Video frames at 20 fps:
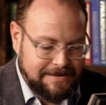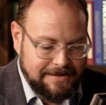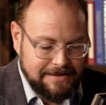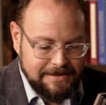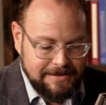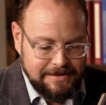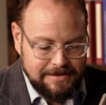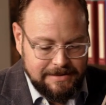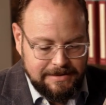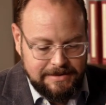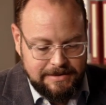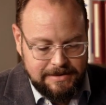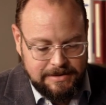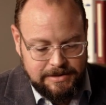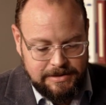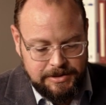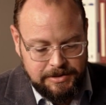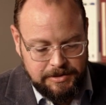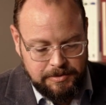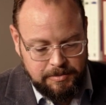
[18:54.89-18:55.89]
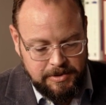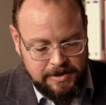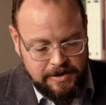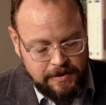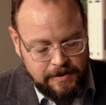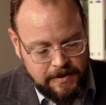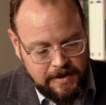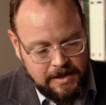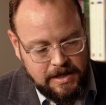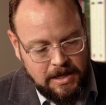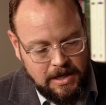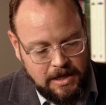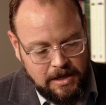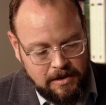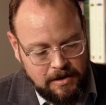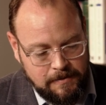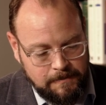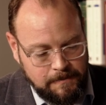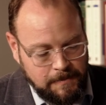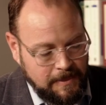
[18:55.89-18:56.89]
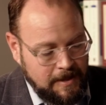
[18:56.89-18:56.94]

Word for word: is to be thinking